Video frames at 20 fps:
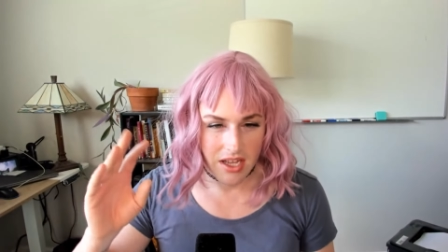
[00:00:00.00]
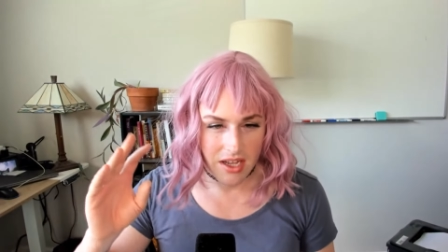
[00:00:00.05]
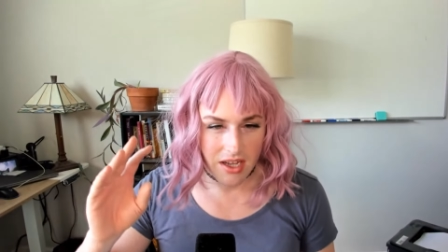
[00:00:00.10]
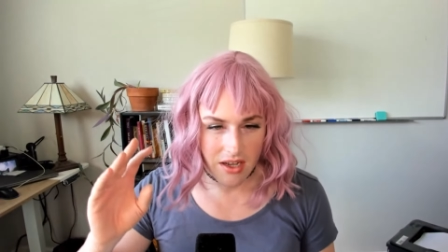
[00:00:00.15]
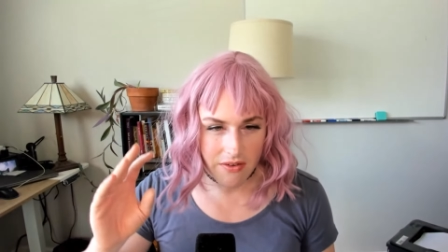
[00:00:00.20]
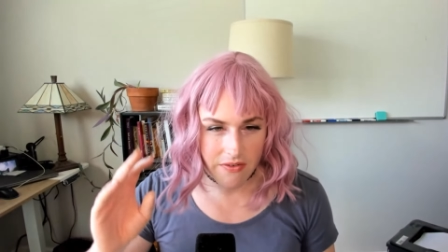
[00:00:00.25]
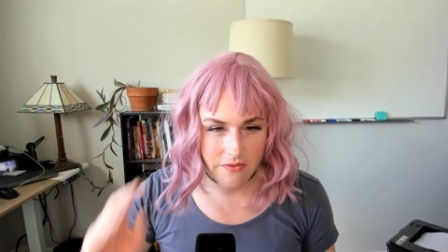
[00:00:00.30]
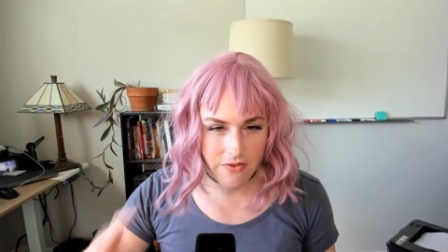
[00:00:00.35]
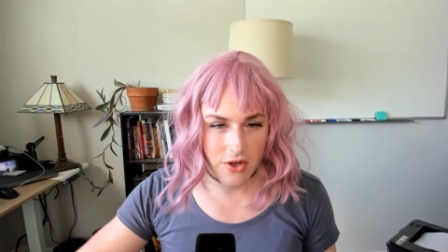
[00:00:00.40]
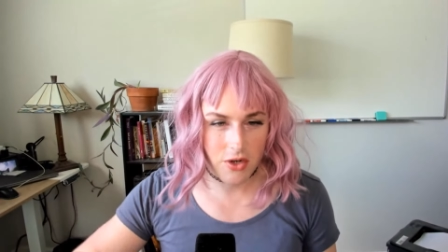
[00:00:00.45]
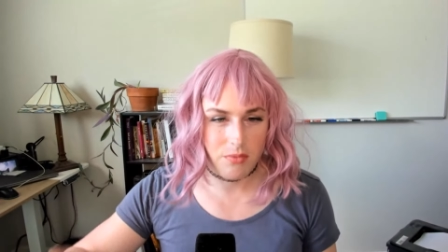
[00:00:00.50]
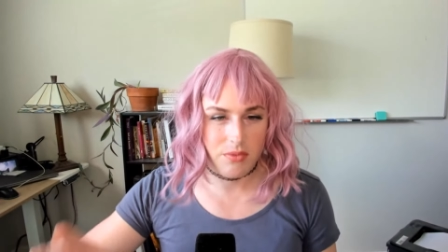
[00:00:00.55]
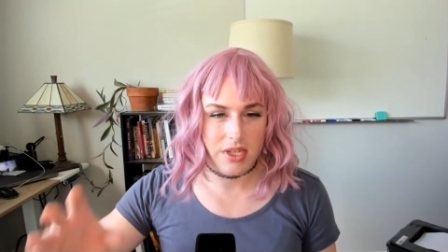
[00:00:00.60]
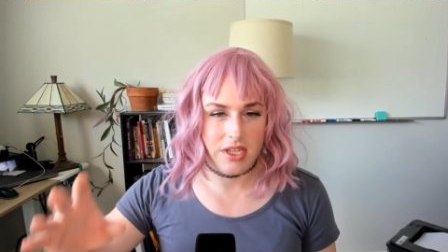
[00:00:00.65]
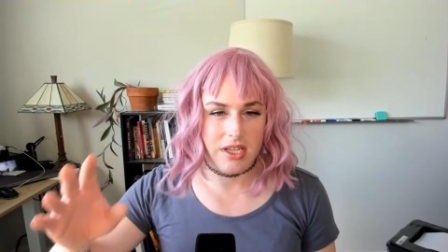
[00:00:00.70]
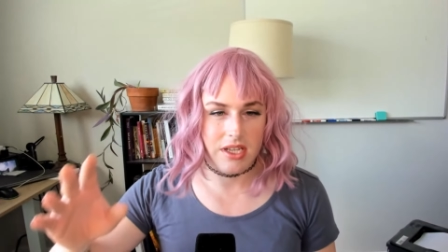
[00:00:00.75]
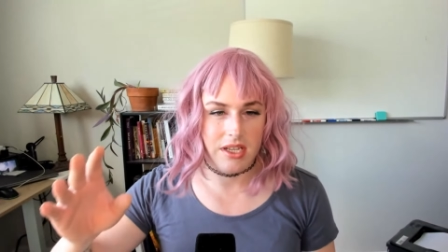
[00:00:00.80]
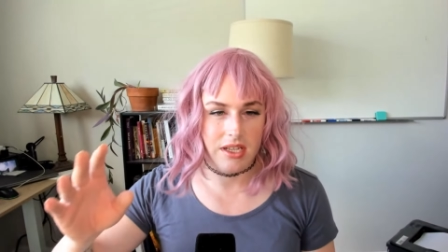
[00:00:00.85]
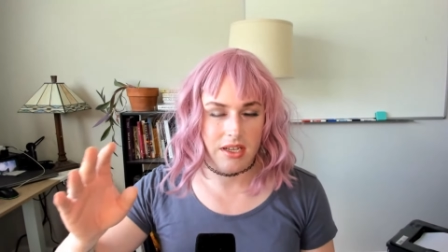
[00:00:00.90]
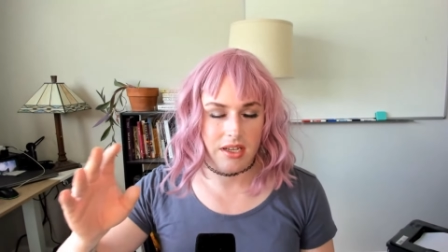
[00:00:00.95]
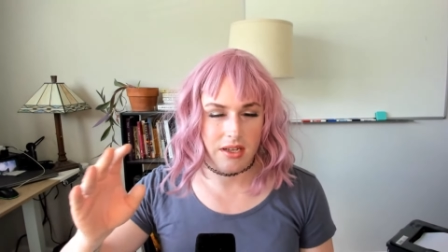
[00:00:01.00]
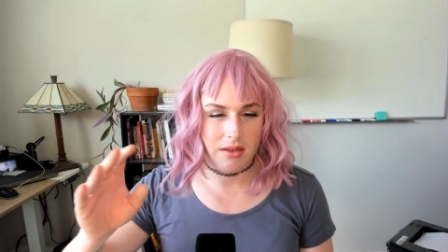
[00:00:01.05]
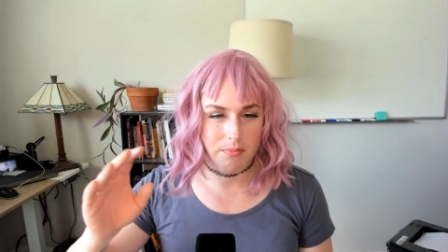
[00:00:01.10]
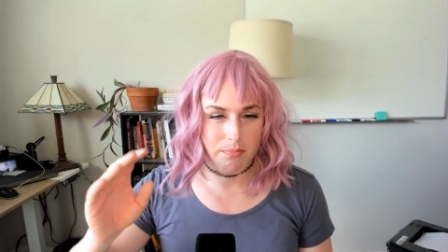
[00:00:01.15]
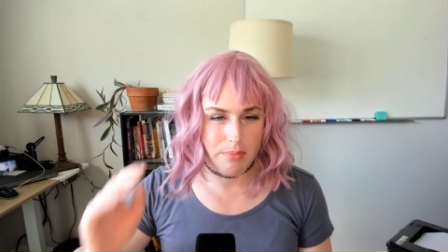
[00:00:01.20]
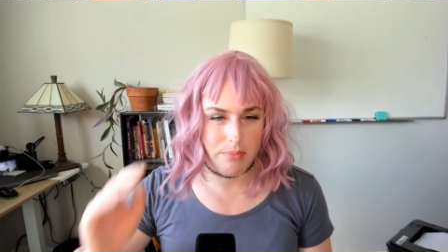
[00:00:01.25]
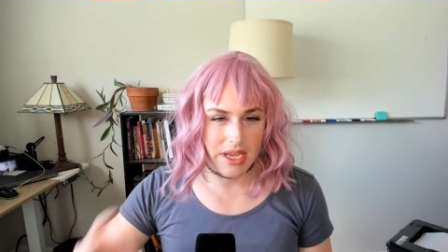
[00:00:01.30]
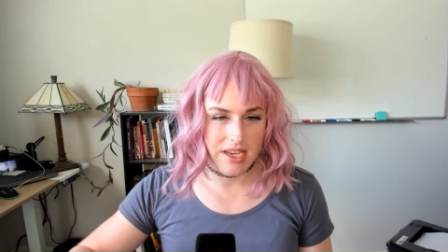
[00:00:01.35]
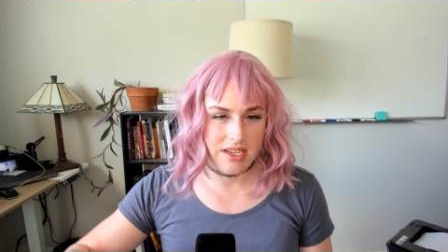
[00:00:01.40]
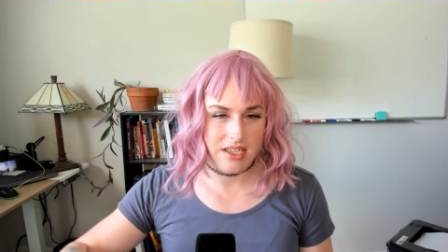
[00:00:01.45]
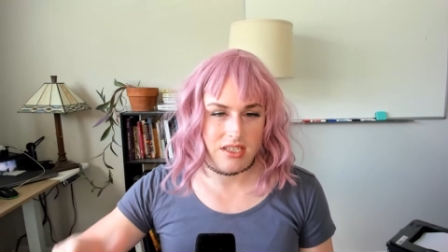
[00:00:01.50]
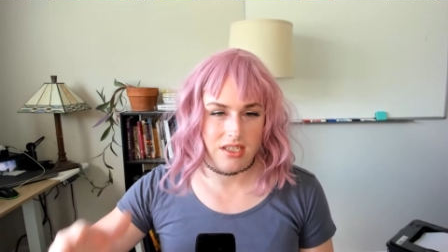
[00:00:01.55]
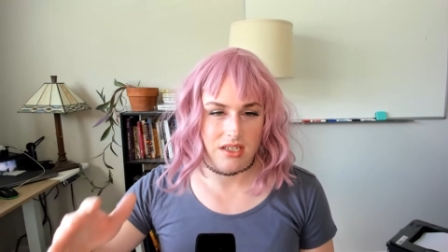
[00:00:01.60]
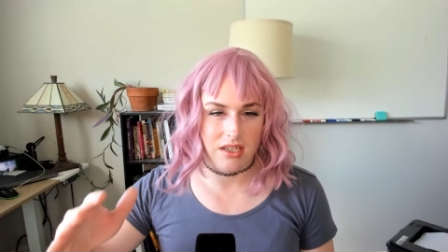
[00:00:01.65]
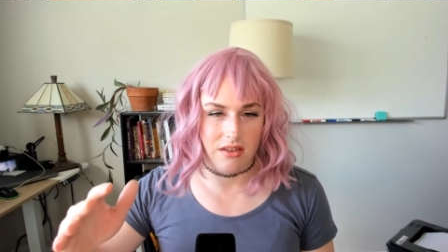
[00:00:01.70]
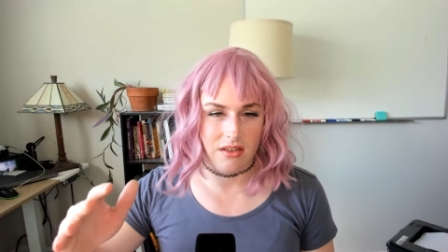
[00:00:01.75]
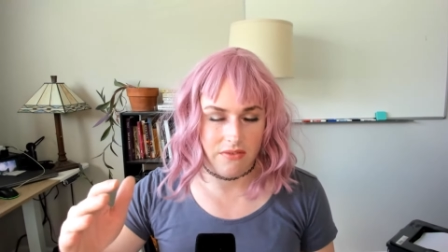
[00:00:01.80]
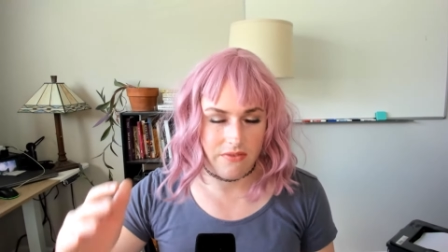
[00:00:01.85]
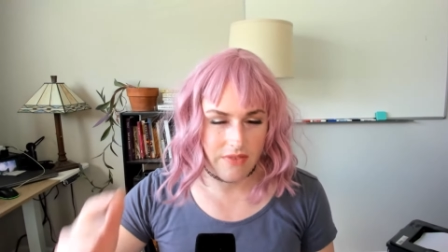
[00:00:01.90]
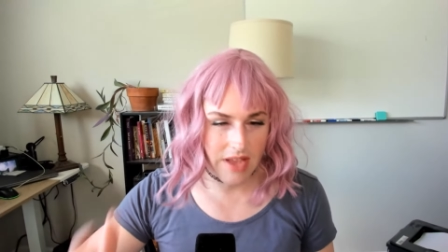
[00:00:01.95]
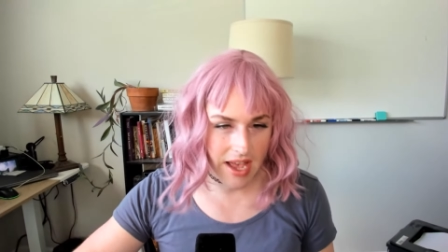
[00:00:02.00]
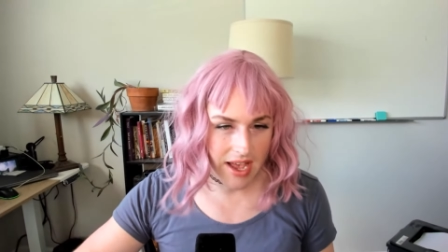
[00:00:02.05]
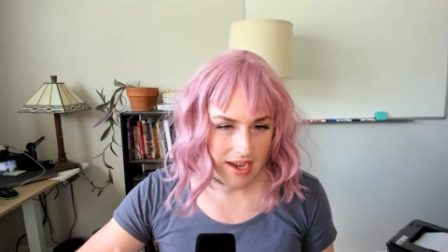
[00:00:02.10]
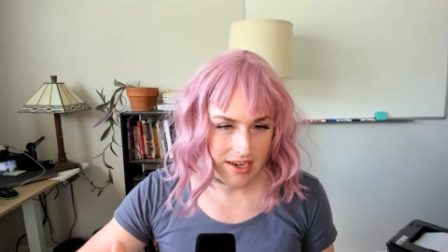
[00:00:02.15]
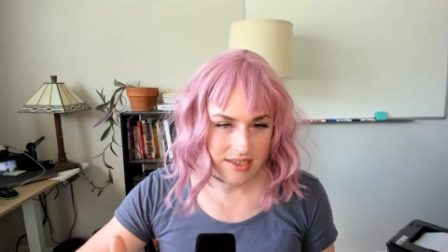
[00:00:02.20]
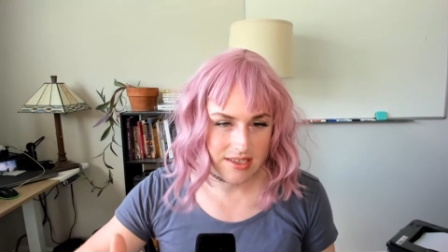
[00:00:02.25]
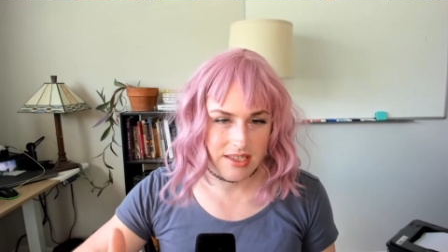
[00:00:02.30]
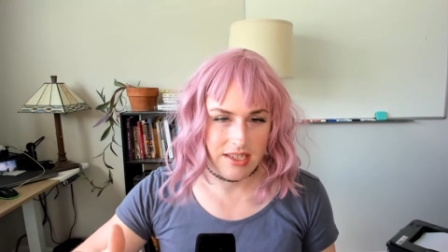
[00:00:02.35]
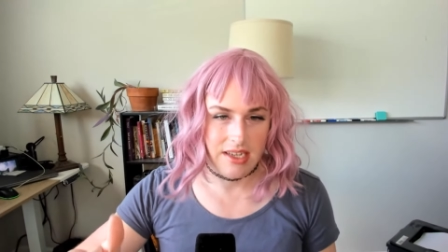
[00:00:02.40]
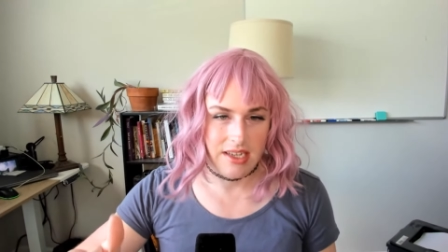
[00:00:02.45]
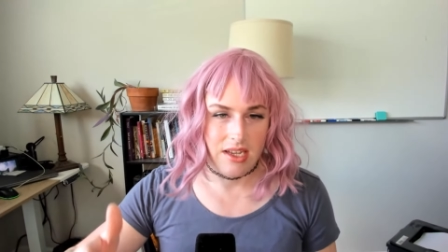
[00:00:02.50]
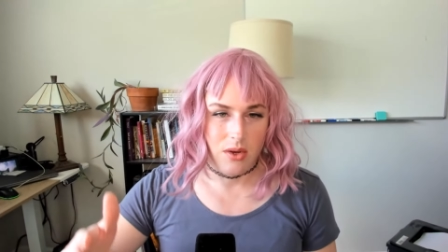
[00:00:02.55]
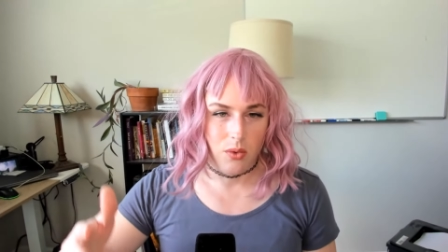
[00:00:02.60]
a firmly based fact,